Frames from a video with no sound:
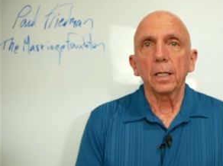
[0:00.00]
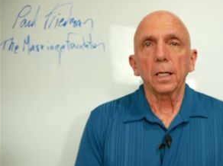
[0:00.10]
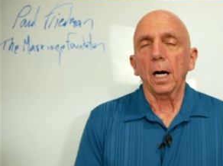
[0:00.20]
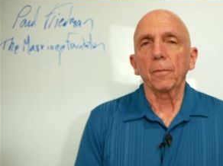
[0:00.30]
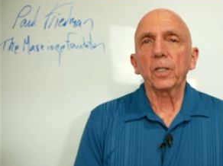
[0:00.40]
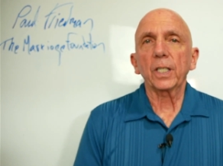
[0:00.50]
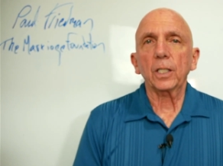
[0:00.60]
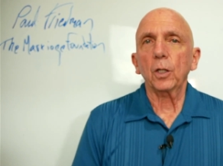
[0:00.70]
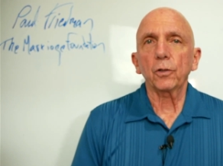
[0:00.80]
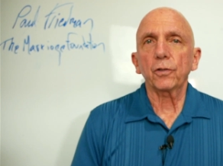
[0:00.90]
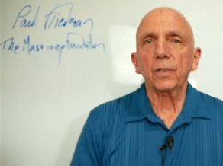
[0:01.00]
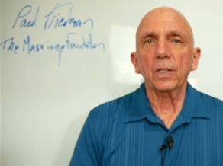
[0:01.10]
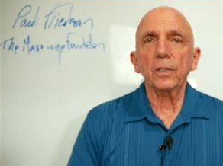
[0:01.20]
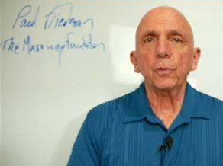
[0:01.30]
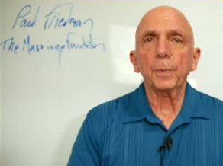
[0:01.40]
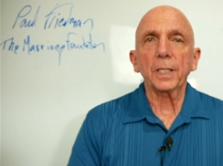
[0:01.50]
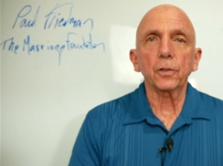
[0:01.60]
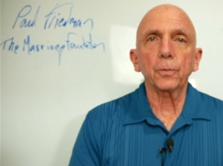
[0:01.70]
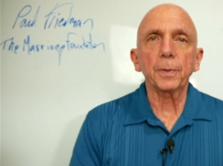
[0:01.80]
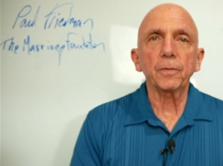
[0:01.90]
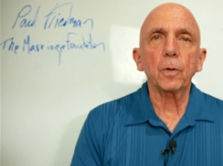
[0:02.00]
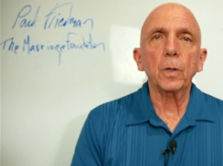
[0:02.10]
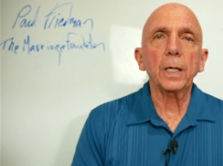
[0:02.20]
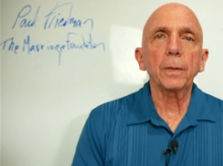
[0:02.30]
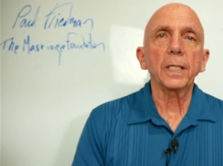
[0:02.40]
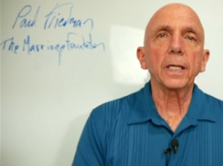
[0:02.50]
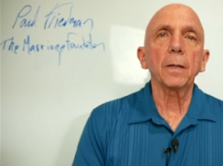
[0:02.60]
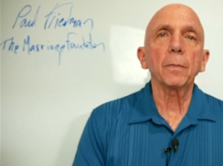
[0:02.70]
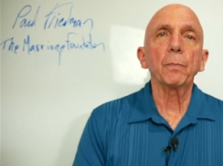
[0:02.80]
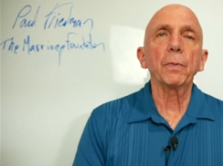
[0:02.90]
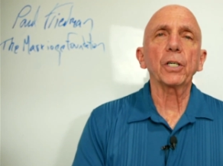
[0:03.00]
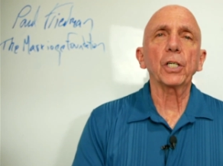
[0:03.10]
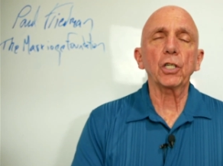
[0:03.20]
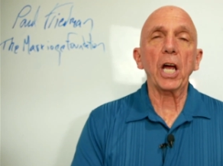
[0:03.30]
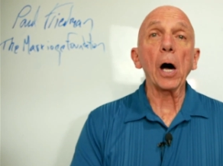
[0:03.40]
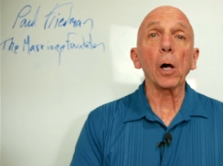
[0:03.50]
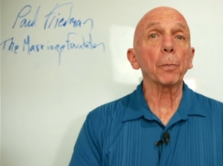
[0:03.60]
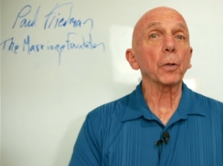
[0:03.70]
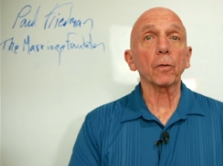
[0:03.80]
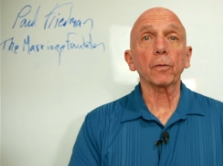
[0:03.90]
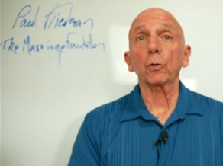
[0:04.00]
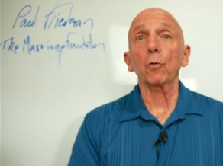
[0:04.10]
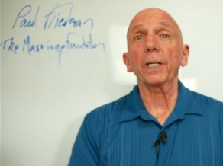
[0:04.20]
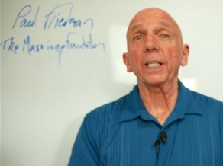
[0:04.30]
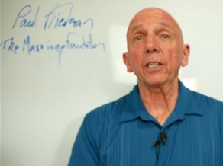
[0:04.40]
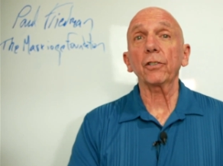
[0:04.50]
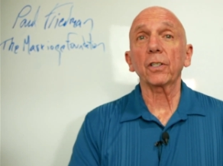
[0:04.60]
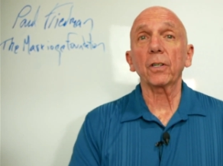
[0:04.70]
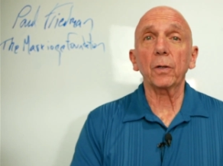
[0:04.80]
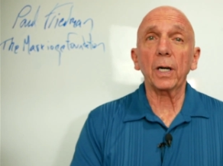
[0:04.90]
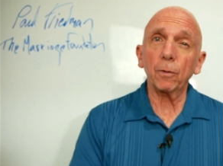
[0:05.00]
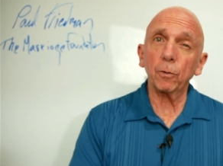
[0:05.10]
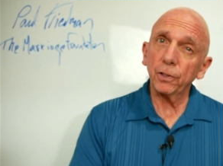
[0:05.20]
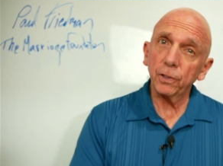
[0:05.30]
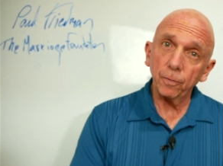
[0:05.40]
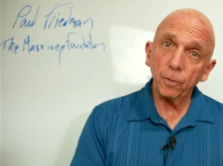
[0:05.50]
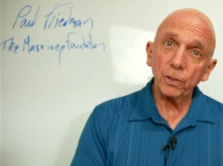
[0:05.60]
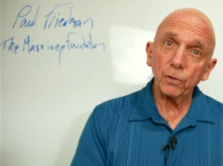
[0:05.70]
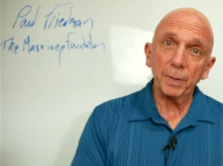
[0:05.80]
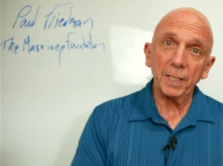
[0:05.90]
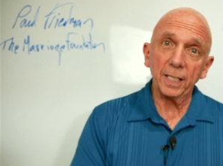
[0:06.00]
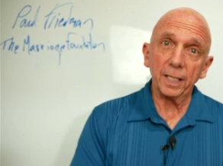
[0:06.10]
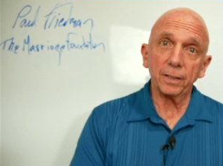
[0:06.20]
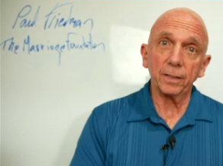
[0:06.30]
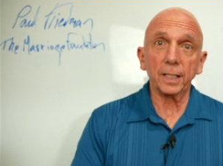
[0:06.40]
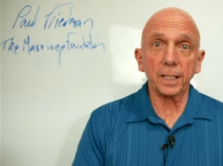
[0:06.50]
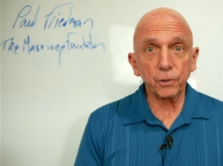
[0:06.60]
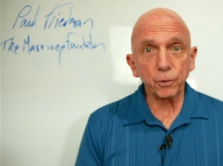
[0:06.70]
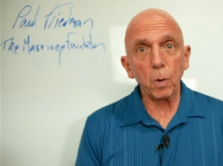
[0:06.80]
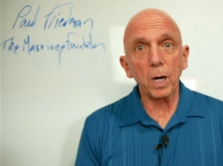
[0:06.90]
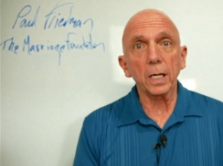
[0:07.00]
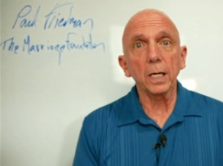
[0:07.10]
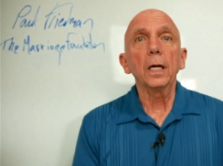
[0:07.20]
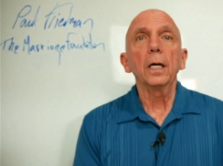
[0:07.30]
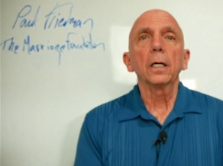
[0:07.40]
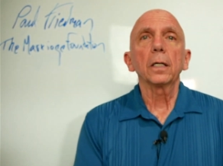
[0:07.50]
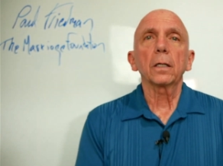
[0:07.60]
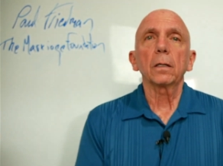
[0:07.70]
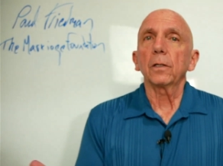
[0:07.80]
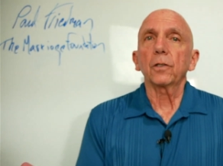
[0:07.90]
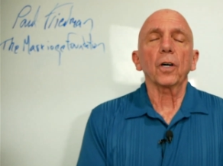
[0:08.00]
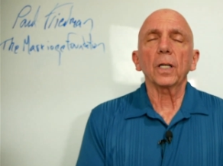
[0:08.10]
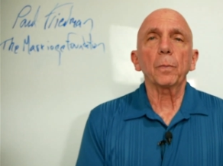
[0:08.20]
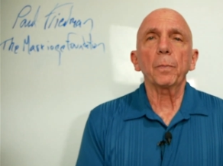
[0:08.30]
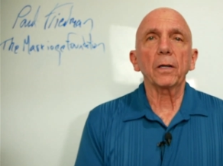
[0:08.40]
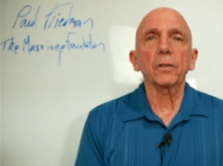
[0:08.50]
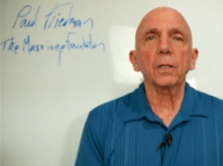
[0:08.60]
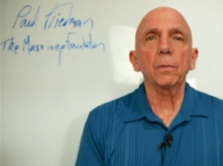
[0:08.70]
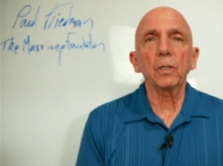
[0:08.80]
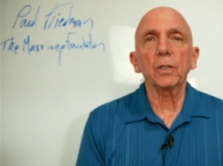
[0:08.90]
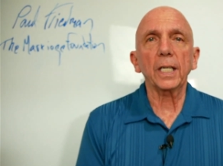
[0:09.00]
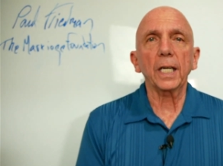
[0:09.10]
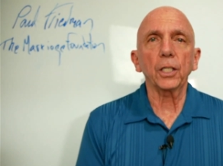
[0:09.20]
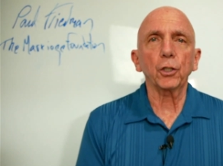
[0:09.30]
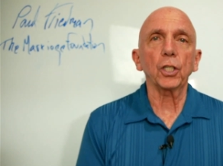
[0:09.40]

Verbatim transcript: I'm very close to this because before I became a marriage helper over 20 years ago, I was a divorce mediator. And guess what? It's all about communication.